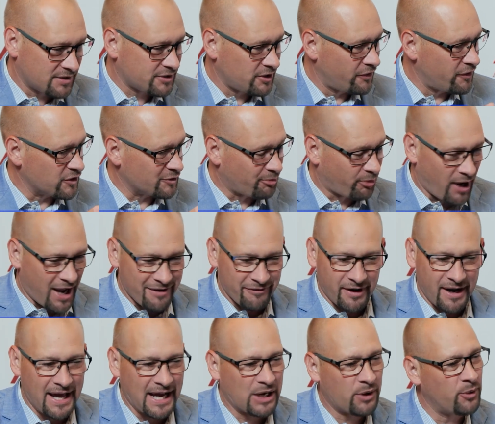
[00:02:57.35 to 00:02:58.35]
So there's
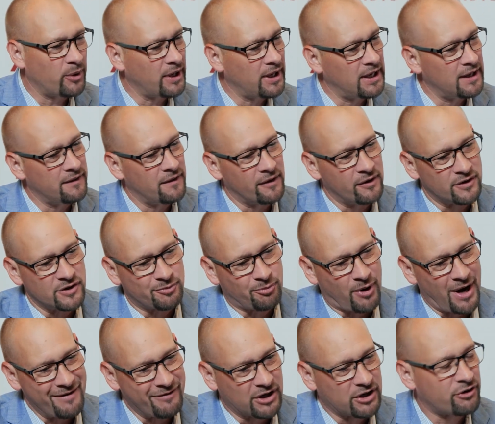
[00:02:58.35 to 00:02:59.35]
private equity, there's
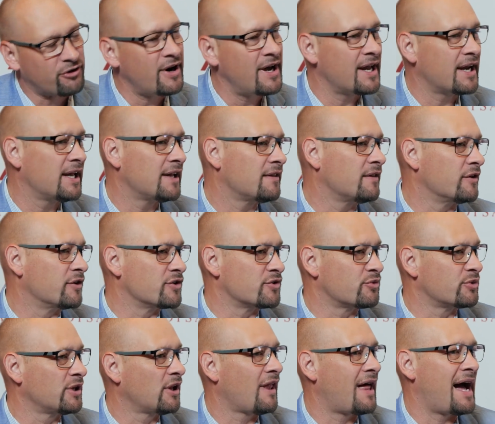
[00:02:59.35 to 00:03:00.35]
private credit, there's
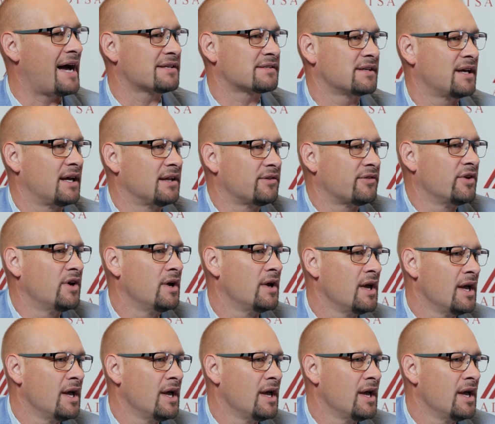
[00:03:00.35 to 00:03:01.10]
real assets.